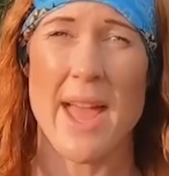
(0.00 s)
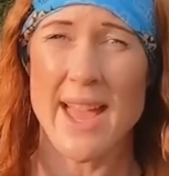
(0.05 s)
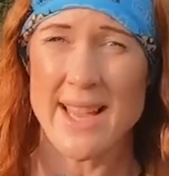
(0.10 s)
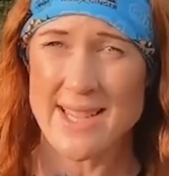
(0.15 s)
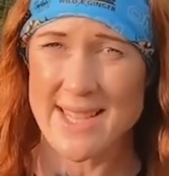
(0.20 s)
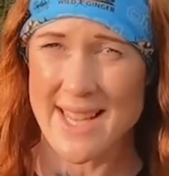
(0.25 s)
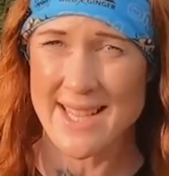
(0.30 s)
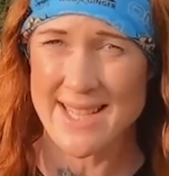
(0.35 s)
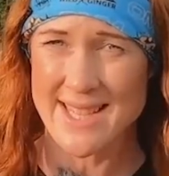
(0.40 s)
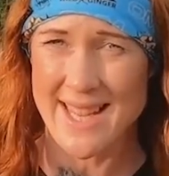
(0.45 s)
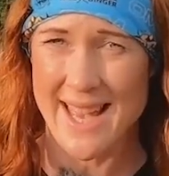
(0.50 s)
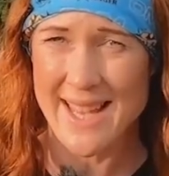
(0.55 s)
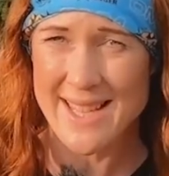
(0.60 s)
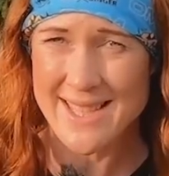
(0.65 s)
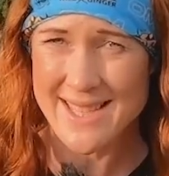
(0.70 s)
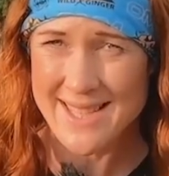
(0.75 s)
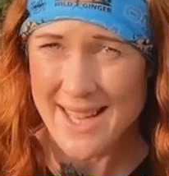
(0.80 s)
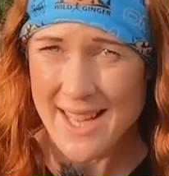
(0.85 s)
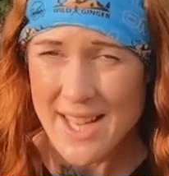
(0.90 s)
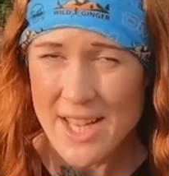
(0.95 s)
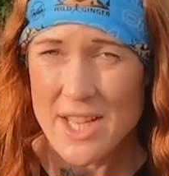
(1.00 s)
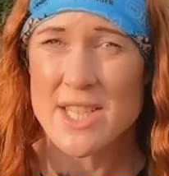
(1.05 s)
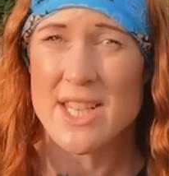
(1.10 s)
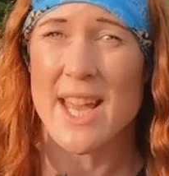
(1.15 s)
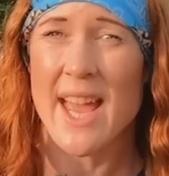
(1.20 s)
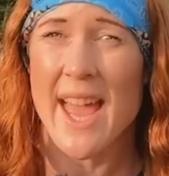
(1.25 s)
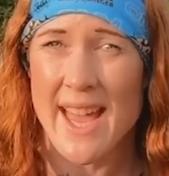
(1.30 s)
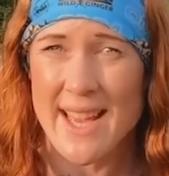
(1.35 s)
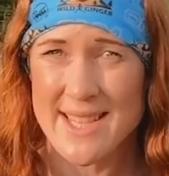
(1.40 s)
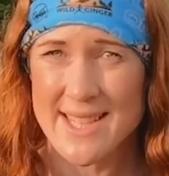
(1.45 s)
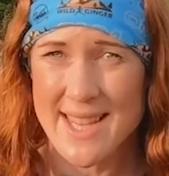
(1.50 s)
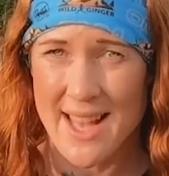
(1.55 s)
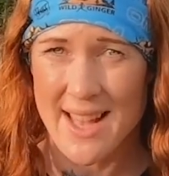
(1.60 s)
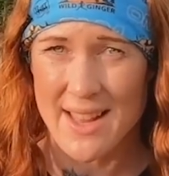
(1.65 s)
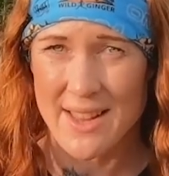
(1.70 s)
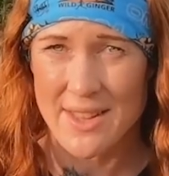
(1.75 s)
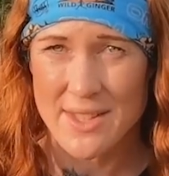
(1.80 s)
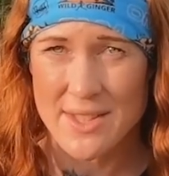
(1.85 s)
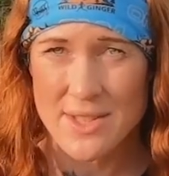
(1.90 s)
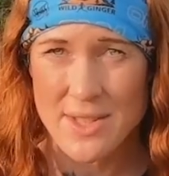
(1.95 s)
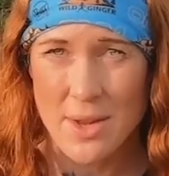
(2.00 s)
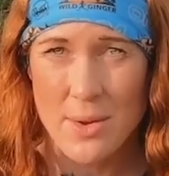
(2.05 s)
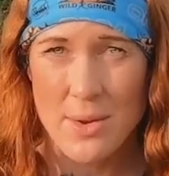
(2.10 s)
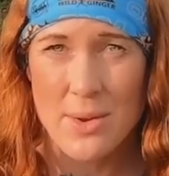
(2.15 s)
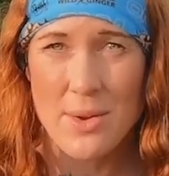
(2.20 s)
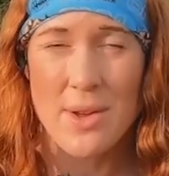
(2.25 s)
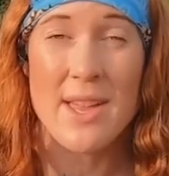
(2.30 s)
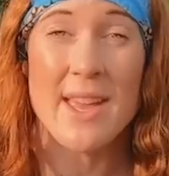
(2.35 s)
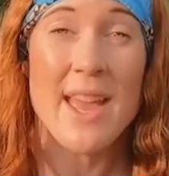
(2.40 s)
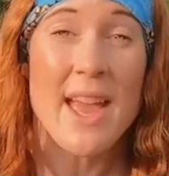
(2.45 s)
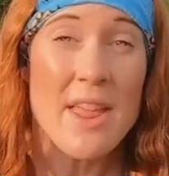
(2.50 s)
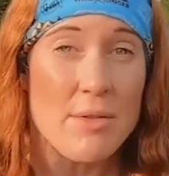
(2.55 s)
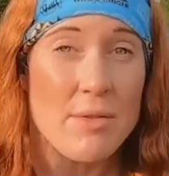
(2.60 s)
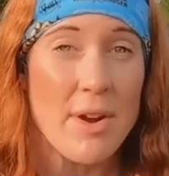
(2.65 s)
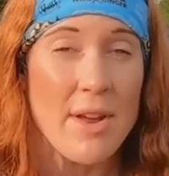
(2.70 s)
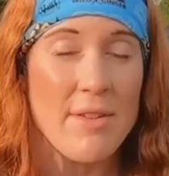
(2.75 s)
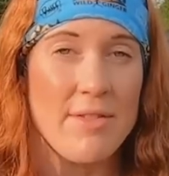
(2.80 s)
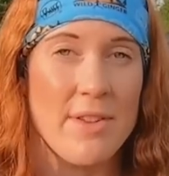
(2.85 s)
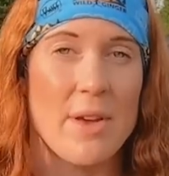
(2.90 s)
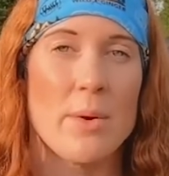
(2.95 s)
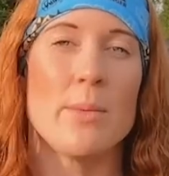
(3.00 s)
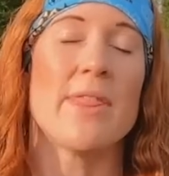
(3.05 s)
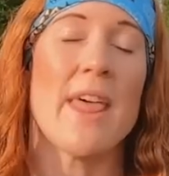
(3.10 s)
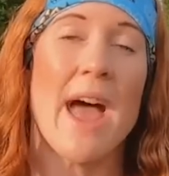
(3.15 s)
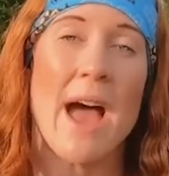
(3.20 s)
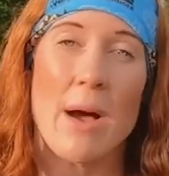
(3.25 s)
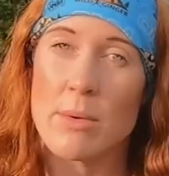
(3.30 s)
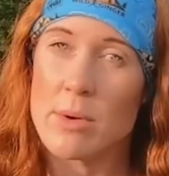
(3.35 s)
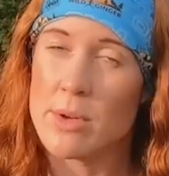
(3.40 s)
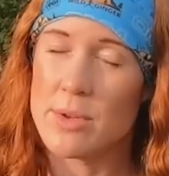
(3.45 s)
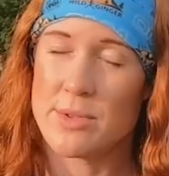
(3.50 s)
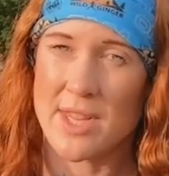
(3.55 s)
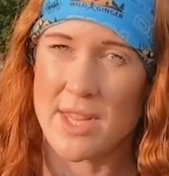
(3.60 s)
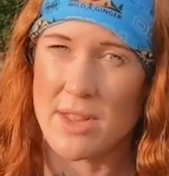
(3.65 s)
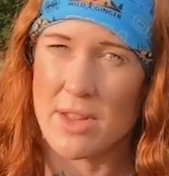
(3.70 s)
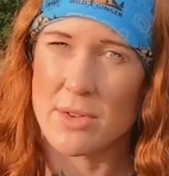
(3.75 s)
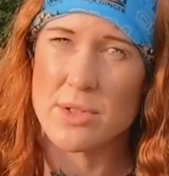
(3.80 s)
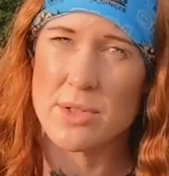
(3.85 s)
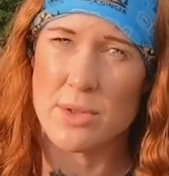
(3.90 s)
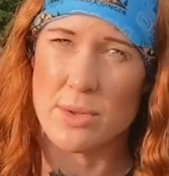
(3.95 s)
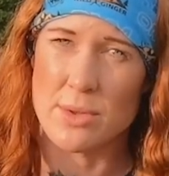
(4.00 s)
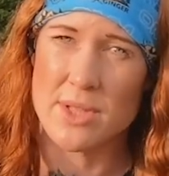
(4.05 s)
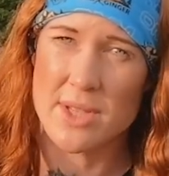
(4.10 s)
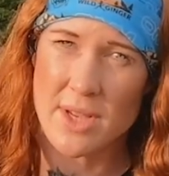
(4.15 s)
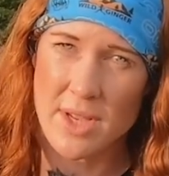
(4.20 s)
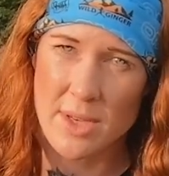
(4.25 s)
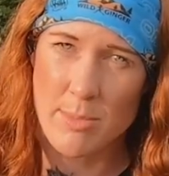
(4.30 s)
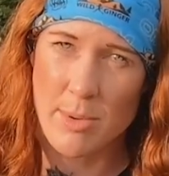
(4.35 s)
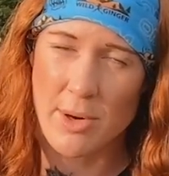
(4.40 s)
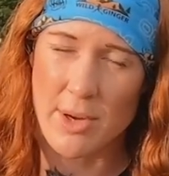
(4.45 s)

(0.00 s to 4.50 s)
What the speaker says: XXS to XL, so you can get the right fit without losing those two side